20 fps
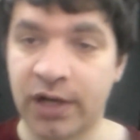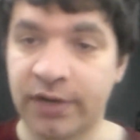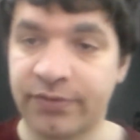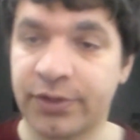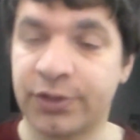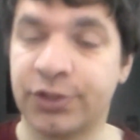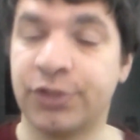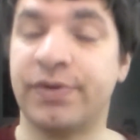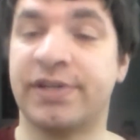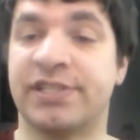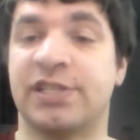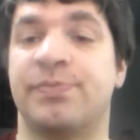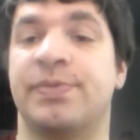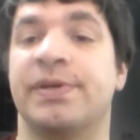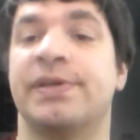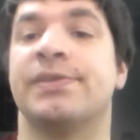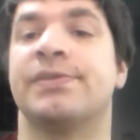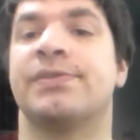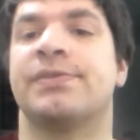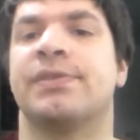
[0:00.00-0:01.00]
the 2
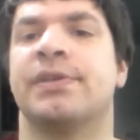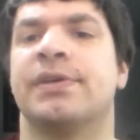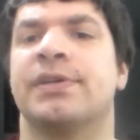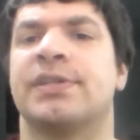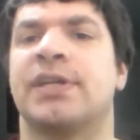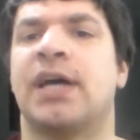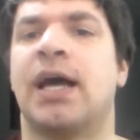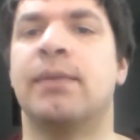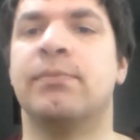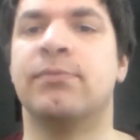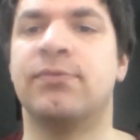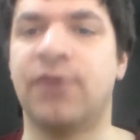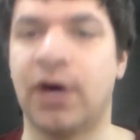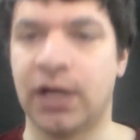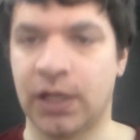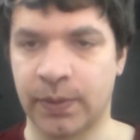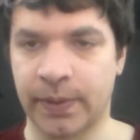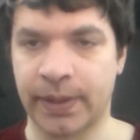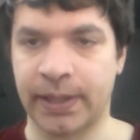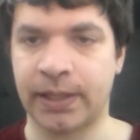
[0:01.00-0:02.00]
recipes that I'm
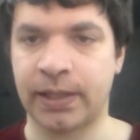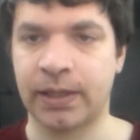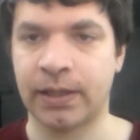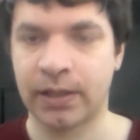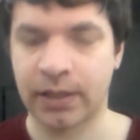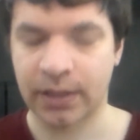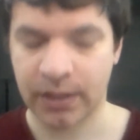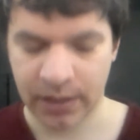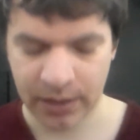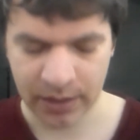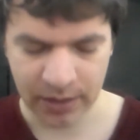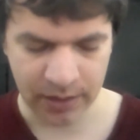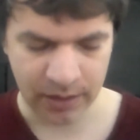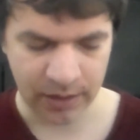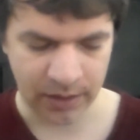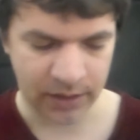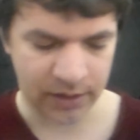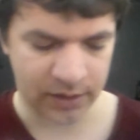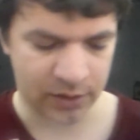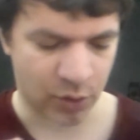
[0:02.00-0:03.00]
following
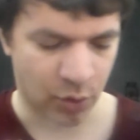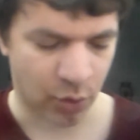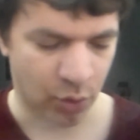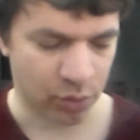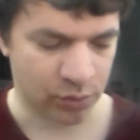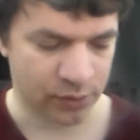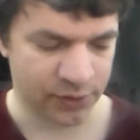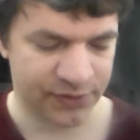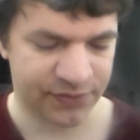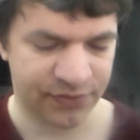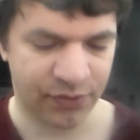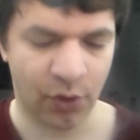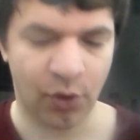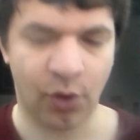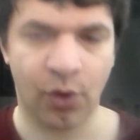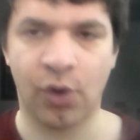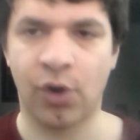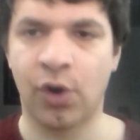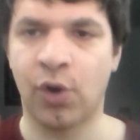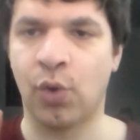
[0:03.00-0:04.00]
calls
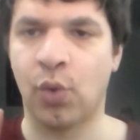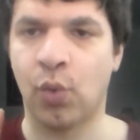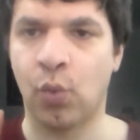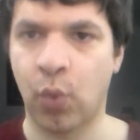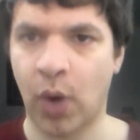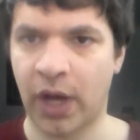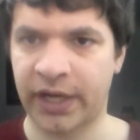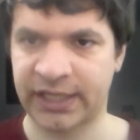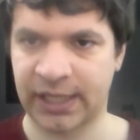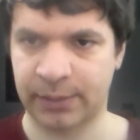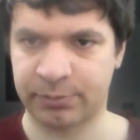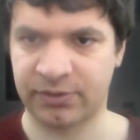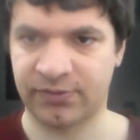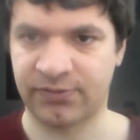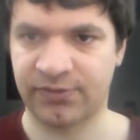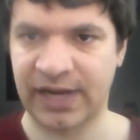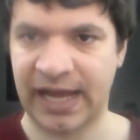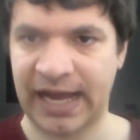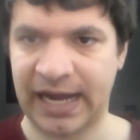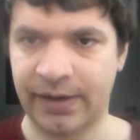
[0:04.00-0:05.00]
for 1 cup of
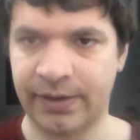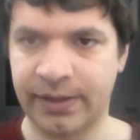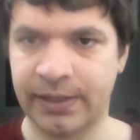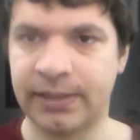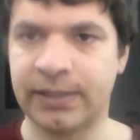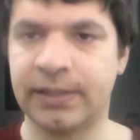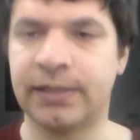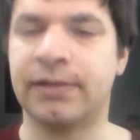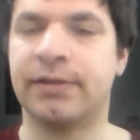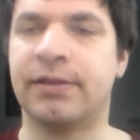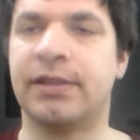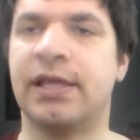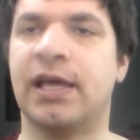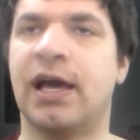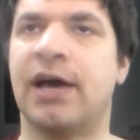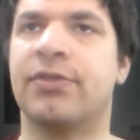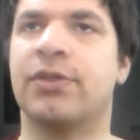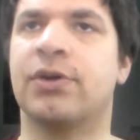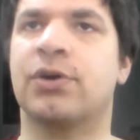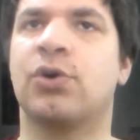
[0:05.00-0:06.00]
flour, the
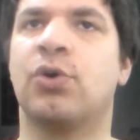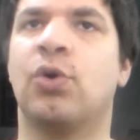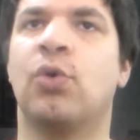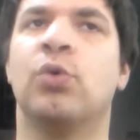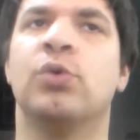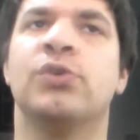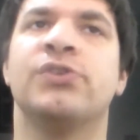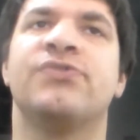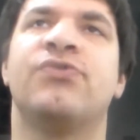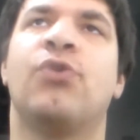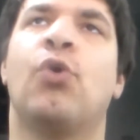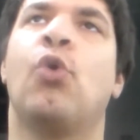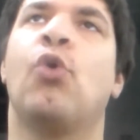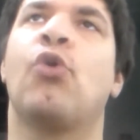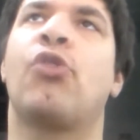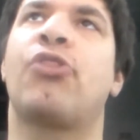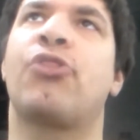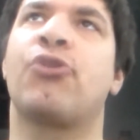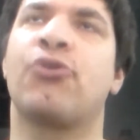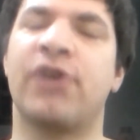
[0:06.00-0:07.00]
other calls for
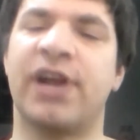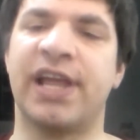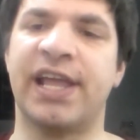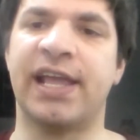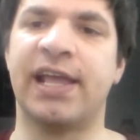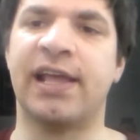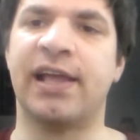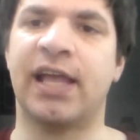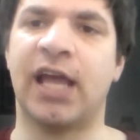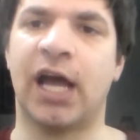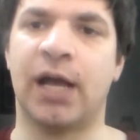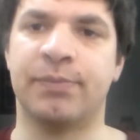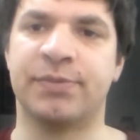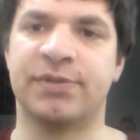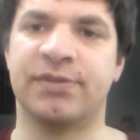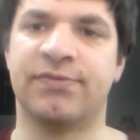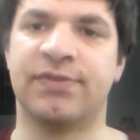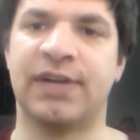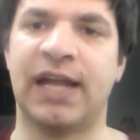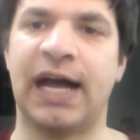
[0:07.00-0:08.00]
3 cups
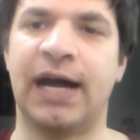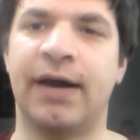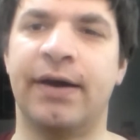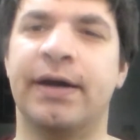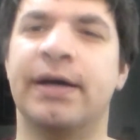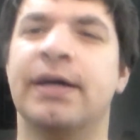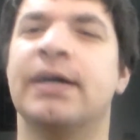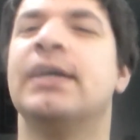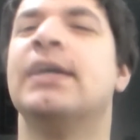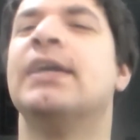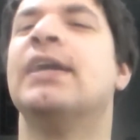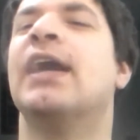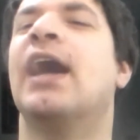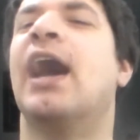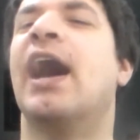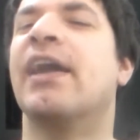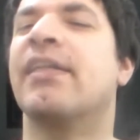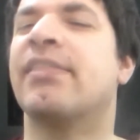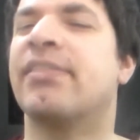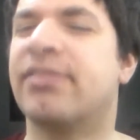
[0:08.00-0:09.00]
of flour.
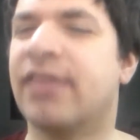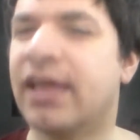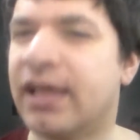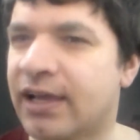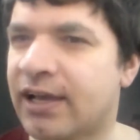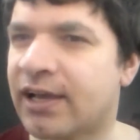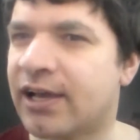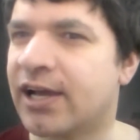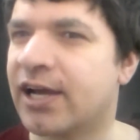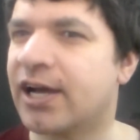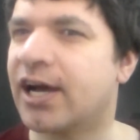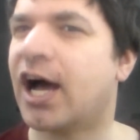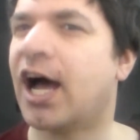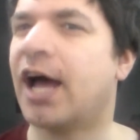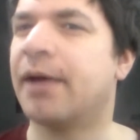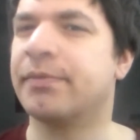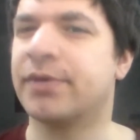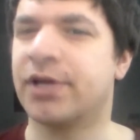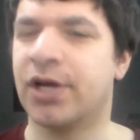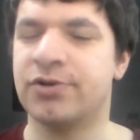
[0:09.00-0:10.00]
I think
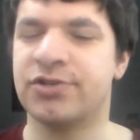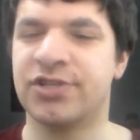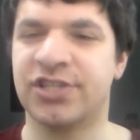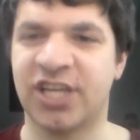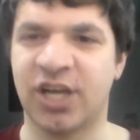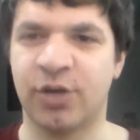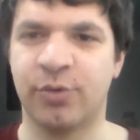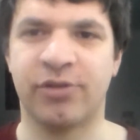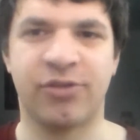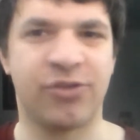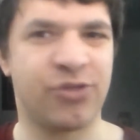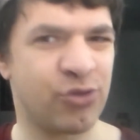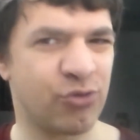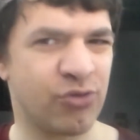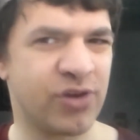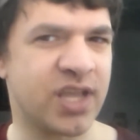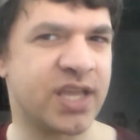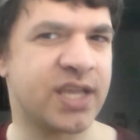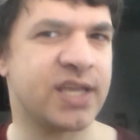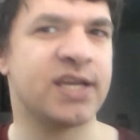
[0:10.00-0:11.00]
I'm going to go with
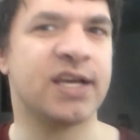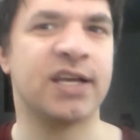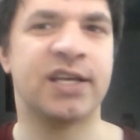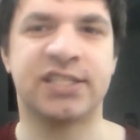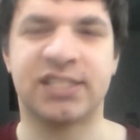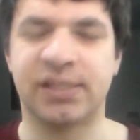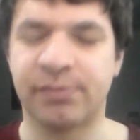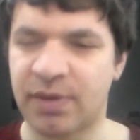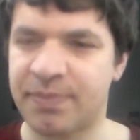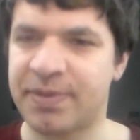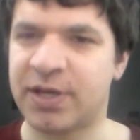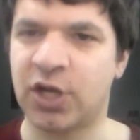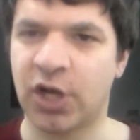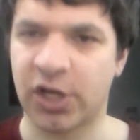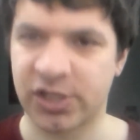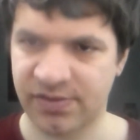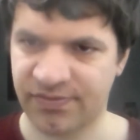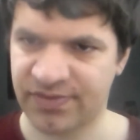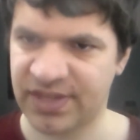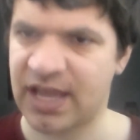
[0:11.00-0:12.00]
3 simply
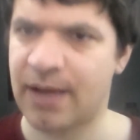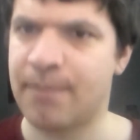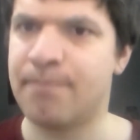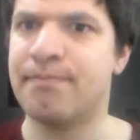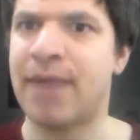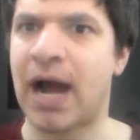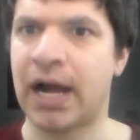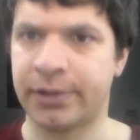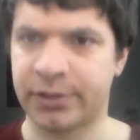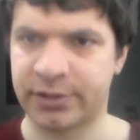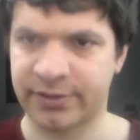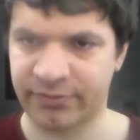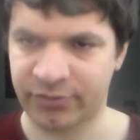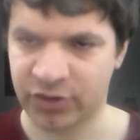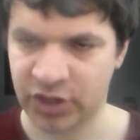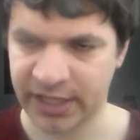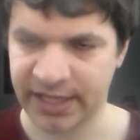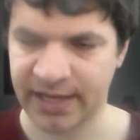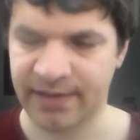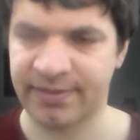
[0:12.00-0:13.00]
because of the amount of
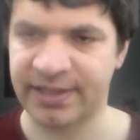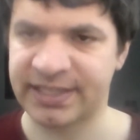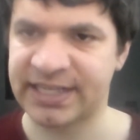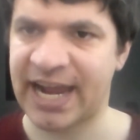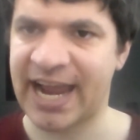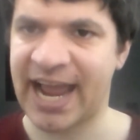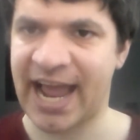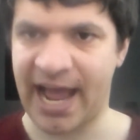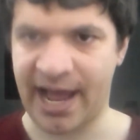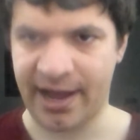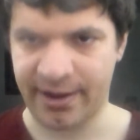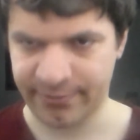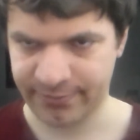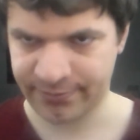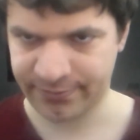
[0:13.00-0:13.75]
chicken that I have.